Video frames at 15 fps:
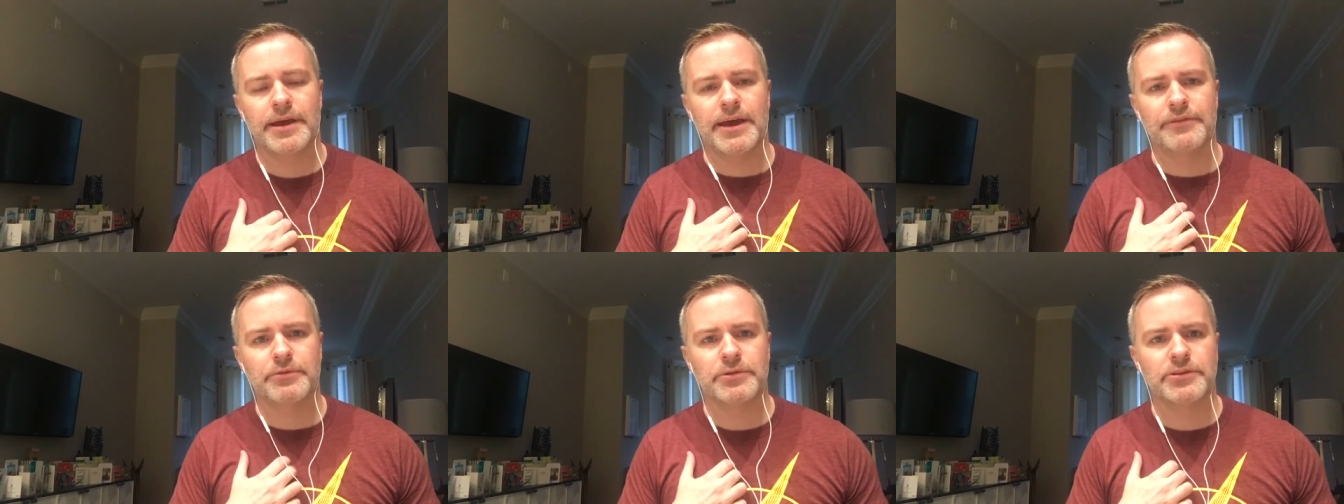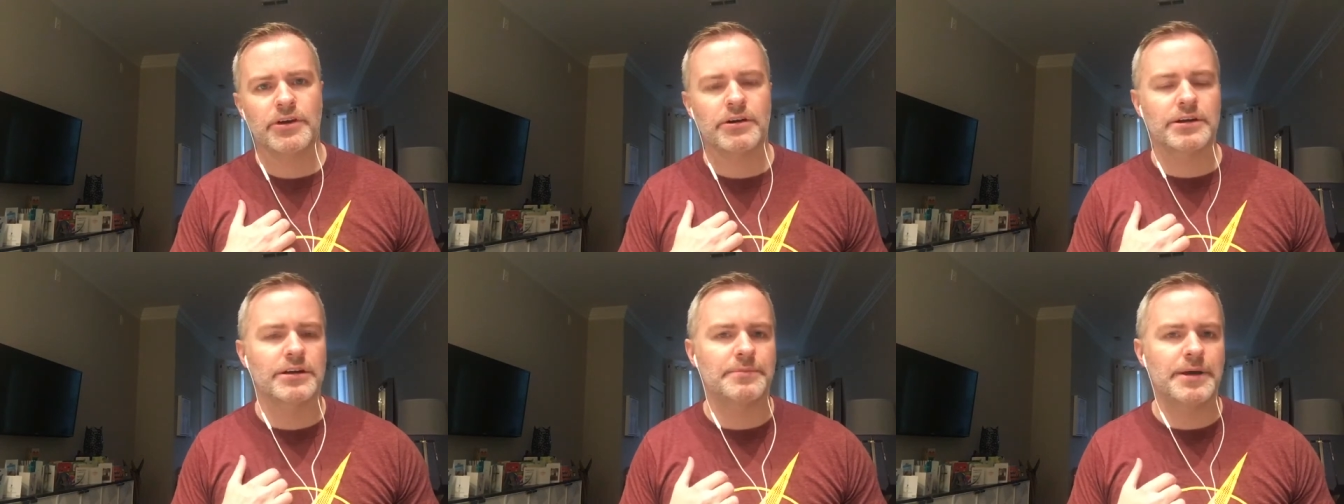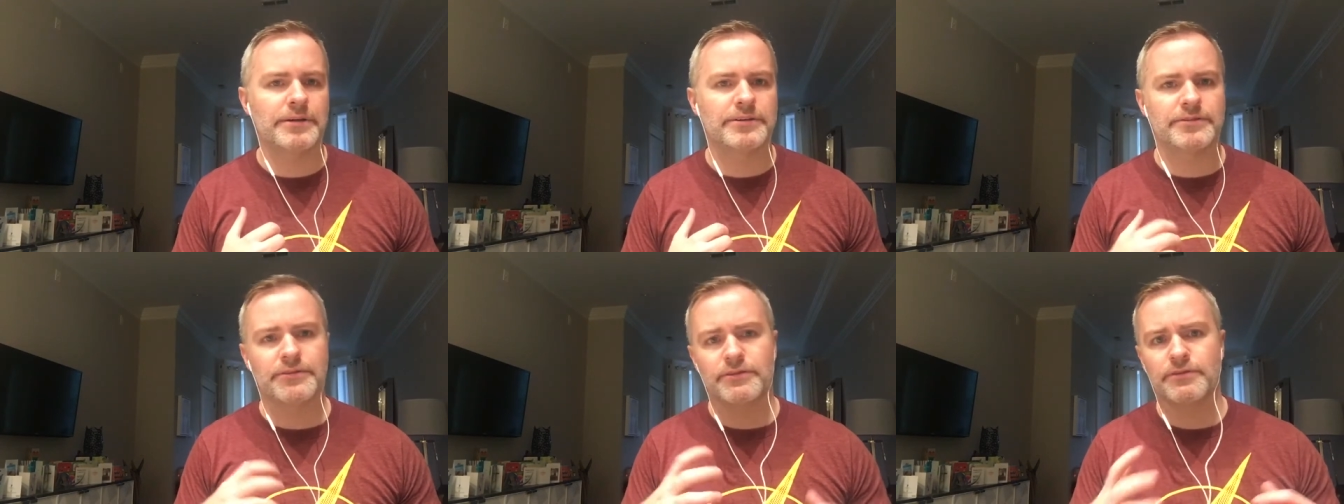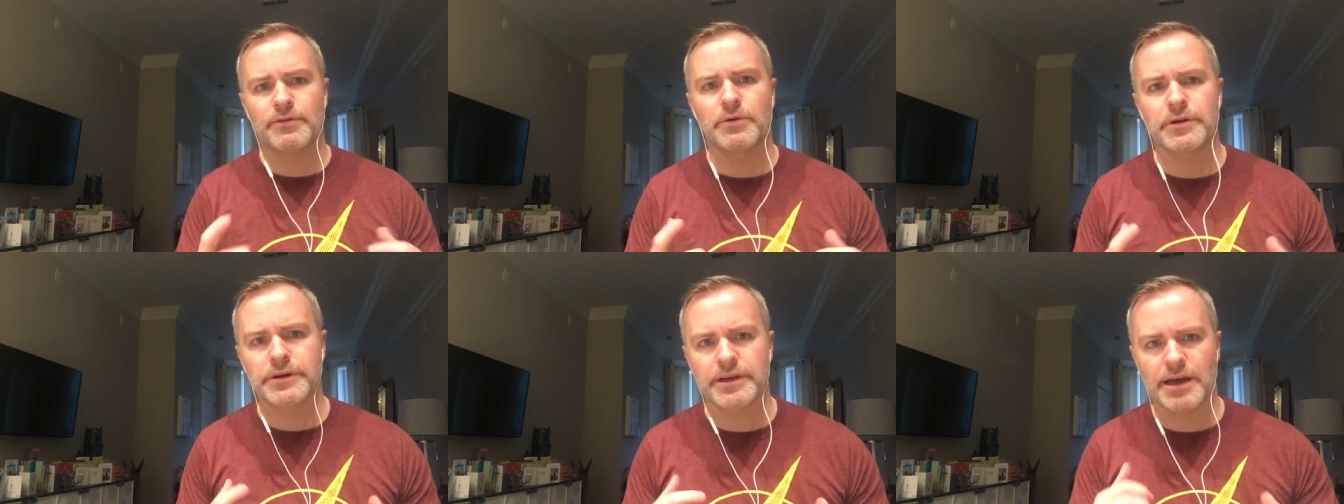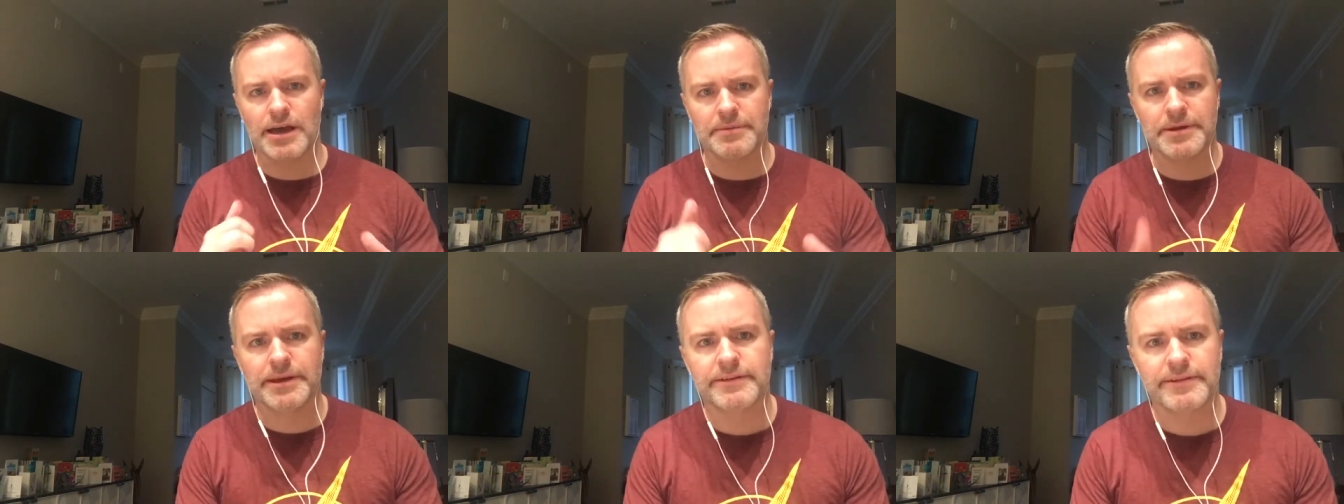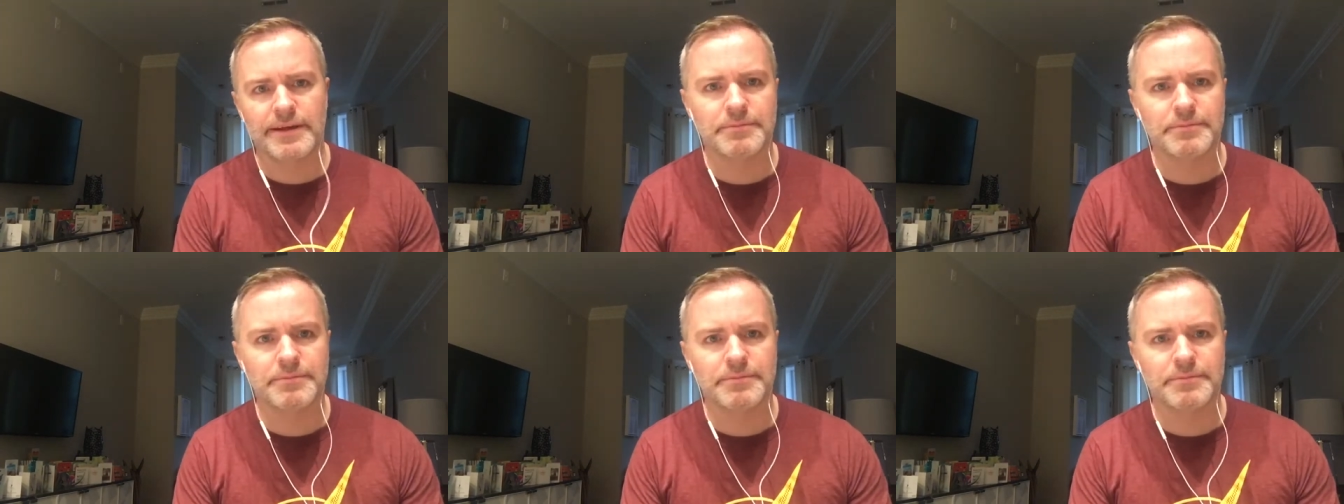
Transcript: everyone talking about different foreign comics.